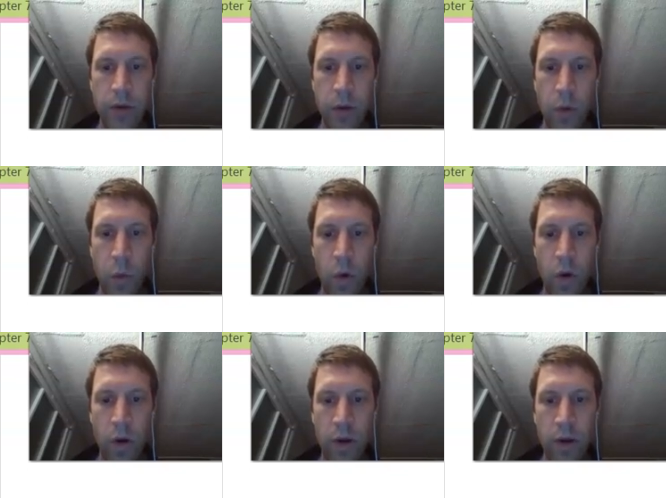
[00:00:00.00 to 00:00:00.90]
So
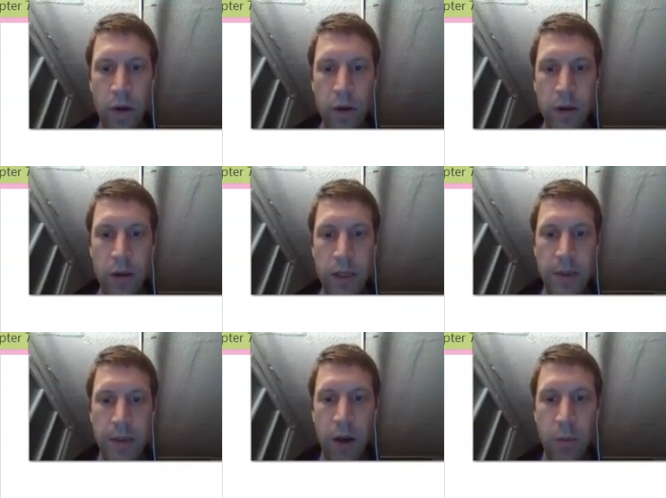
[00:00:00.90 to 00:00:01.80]
1
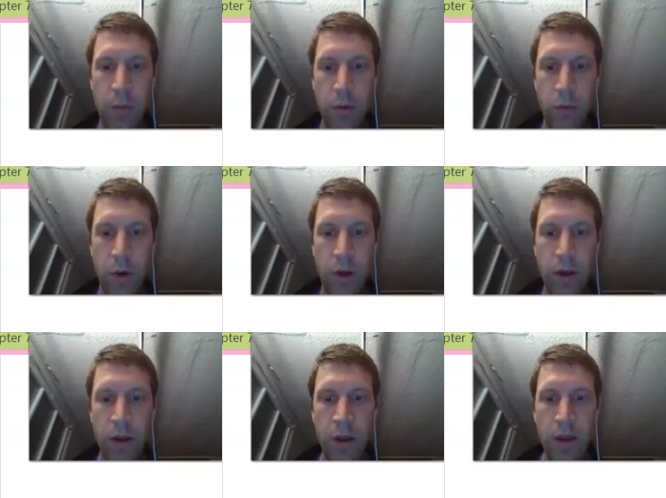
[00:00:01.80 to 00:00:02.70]
gets me an output of
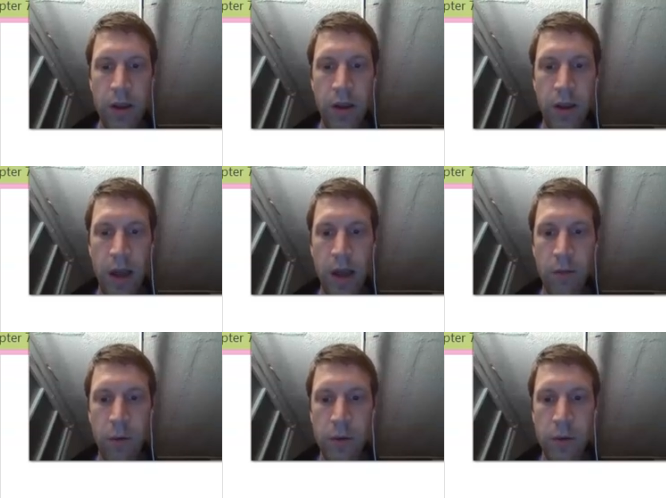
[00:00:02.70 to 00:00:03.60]
1.
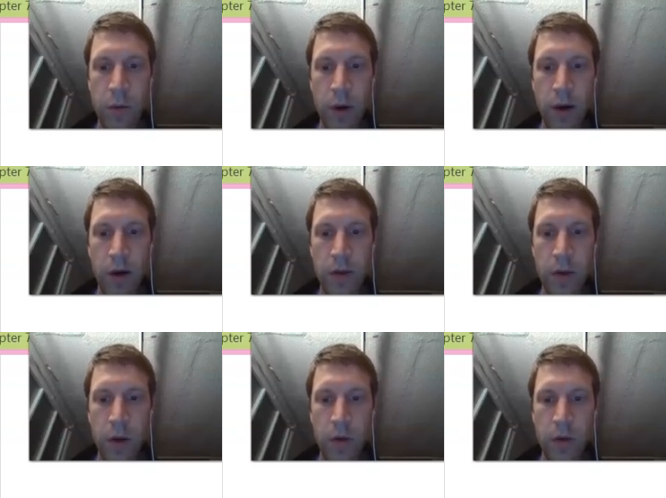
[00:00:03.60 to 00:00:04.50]
Negative 1 squared is
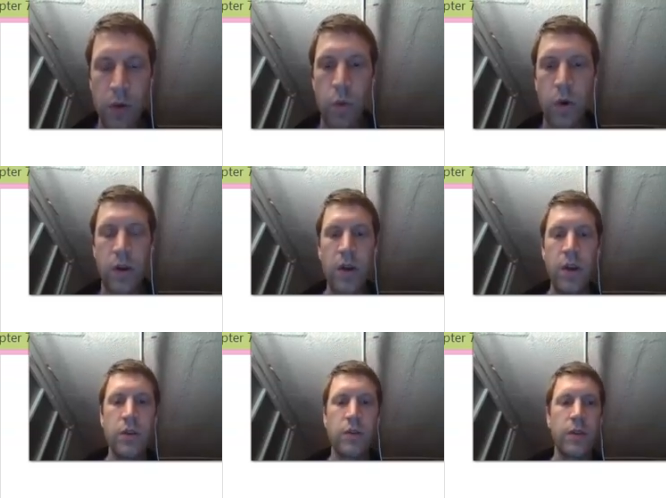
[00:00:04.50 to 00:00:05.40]
also 1.
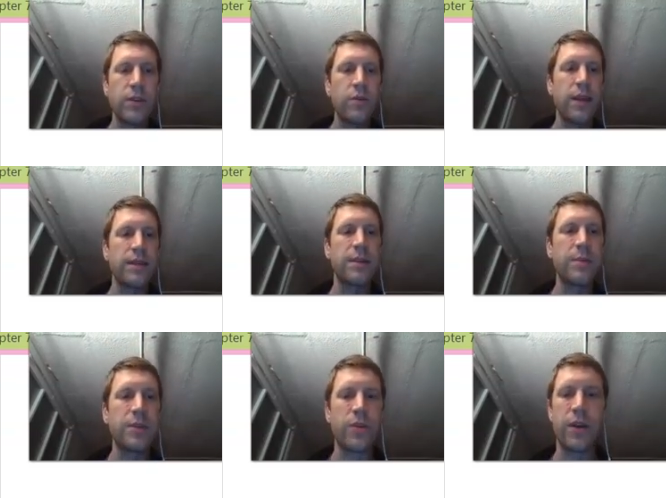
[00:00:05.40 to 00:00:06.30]
So that's where that
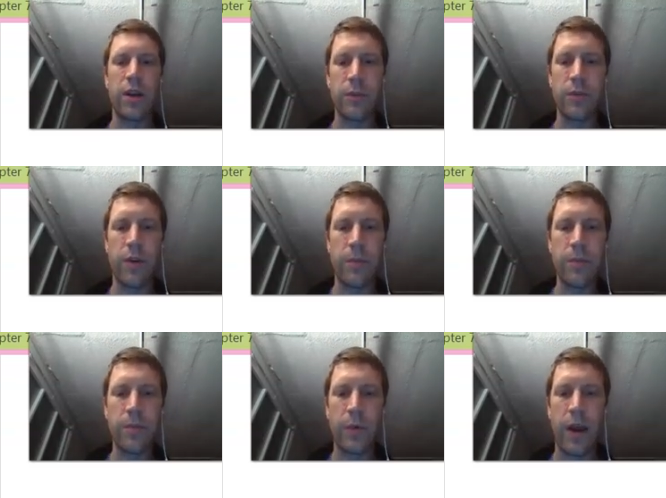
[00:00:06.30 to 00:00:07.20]
symmetry comes from,
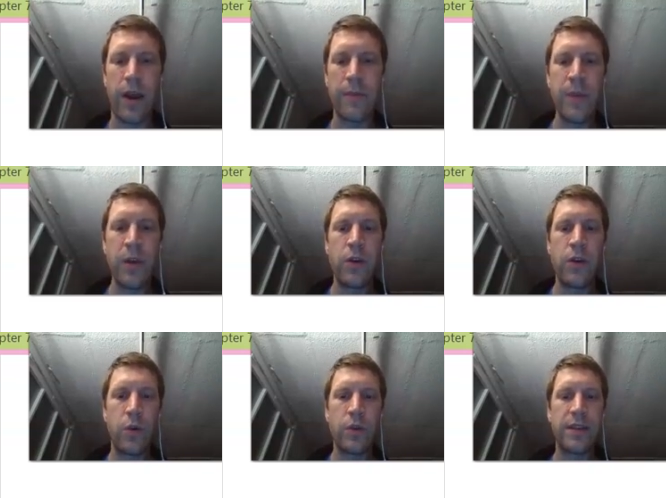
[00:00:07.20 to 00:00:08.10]
right?
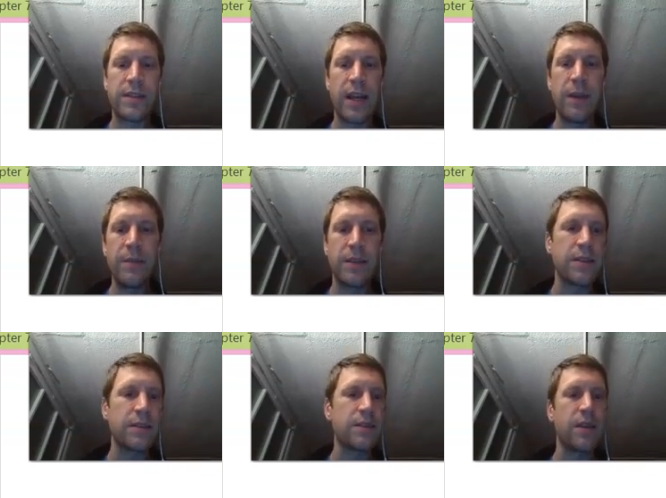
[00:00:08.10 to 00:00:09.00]
You're going the same
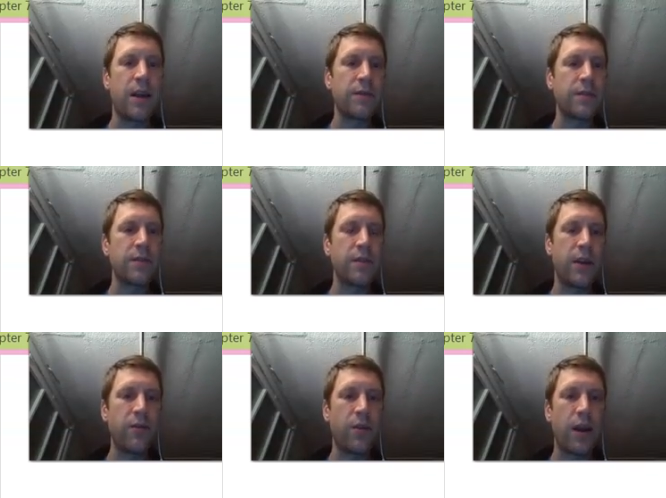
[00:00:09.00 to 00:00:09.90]
distance left
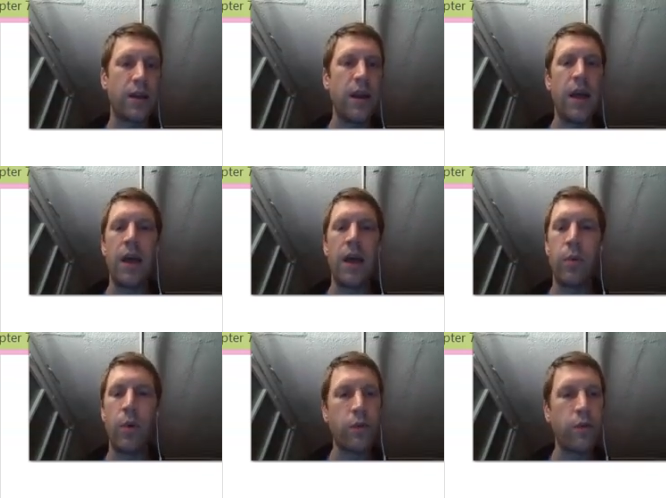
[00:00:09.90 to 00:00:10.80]
and right, and
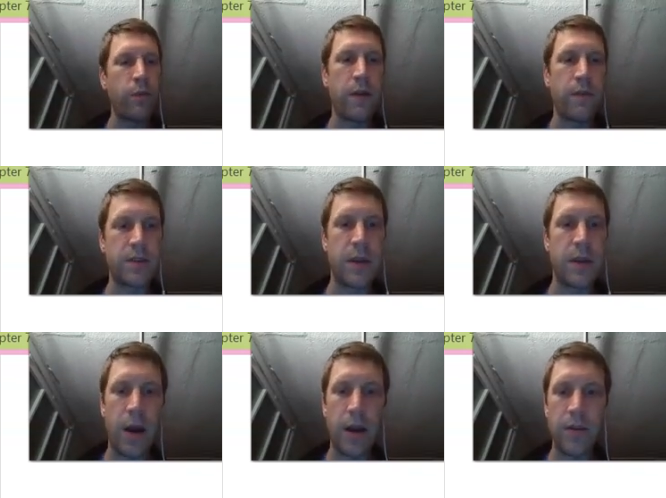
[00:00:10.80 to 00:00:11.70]
both of them have the
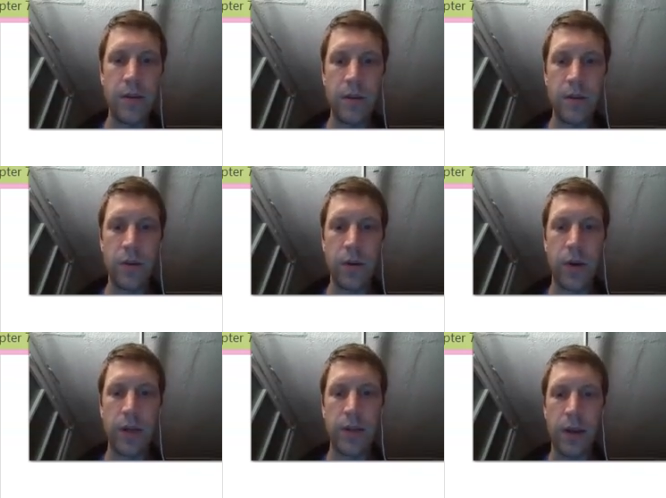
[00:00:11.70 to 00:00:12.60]
same height. So it
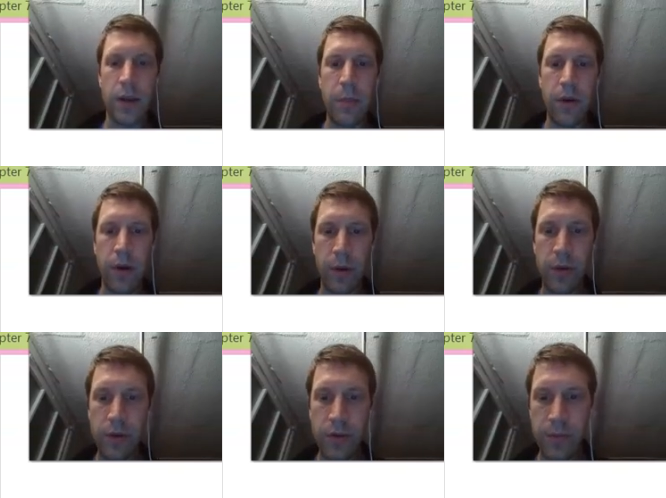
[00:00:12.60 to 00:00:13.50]
creates like a mirror
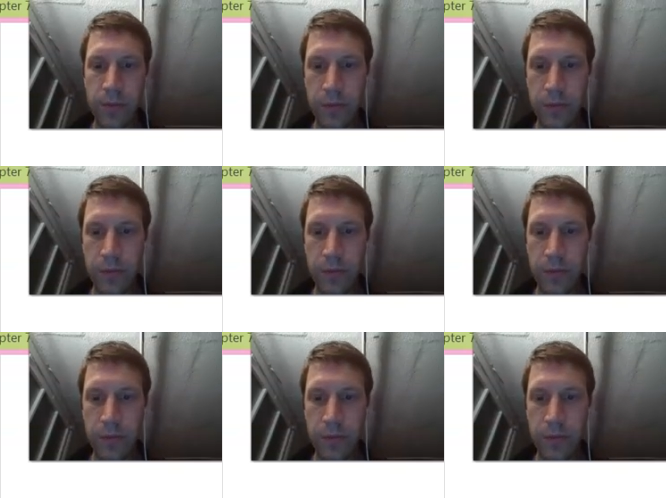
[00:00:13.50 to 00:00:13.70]
image.